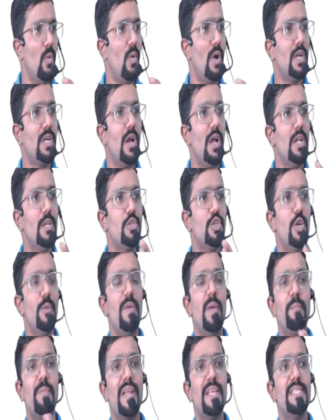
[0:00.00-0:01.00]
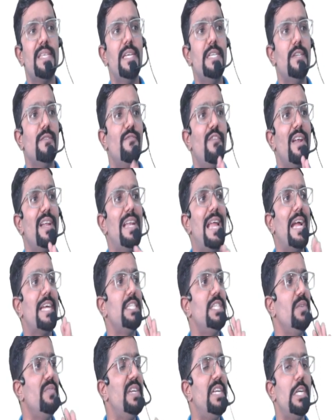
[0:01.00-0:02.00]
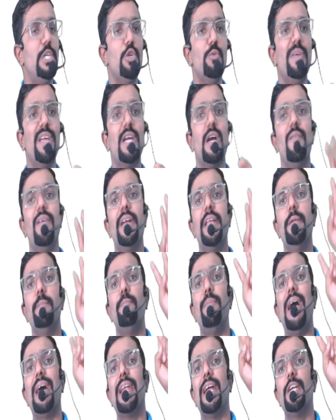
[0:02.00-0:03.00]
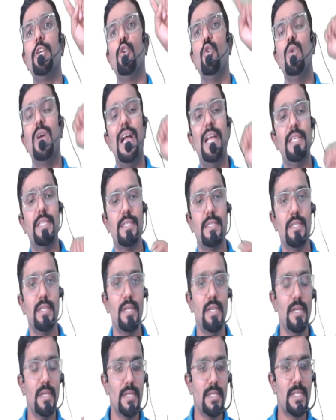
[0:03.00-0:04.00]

What all should be present for an activity to be covered in para 2, guys?